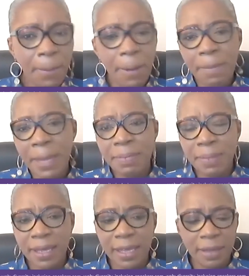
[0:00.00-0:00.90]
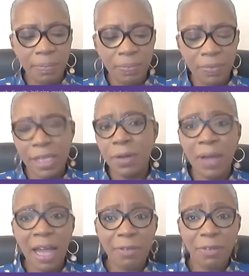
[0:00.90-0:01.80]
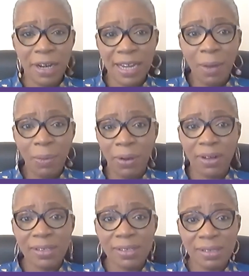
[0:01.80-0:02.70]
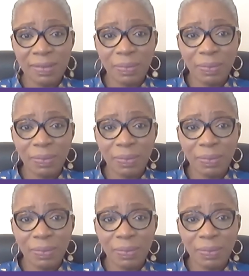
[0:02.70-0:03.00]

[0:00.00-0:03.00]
but maybe they don't have great networks.